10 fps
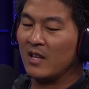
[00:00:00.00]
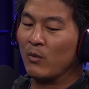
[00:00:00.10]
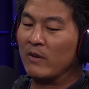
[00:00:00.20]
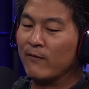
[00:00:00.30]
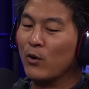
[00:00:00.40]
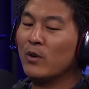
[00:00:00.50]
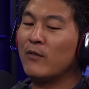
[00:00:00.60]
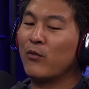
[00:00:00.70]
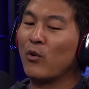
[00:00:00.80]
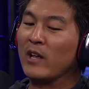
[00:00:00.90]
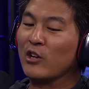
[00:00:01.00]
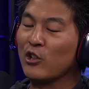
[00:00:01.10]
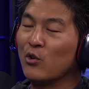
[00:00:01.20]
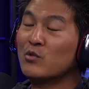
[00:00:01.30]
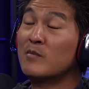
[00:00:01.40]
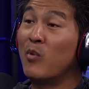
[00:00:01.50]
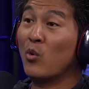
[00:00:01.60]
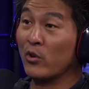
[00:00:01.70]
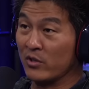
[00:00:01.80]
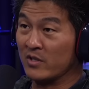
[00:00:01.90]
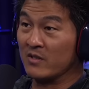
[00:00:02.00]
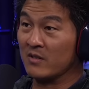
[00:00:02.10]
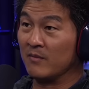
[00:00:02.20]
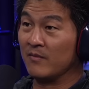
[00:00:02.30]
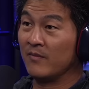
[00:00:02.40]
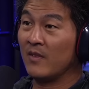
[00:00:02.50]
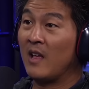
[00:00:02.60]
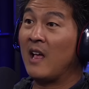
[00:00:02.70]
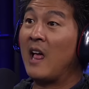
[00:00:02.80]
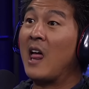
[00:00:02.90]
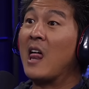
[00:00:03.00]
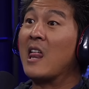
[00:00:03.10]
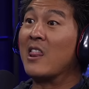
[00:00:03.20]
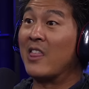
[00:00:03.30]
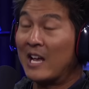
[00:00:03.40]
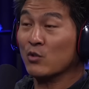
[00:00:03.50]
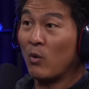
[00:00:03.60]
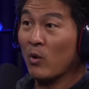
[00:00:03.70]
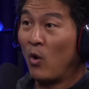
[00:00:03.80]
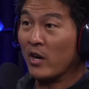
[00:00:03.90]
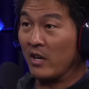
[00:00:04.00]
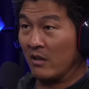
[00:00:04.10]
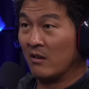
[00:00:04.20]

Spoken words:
that we voted for a closed border system, that's what we wanted.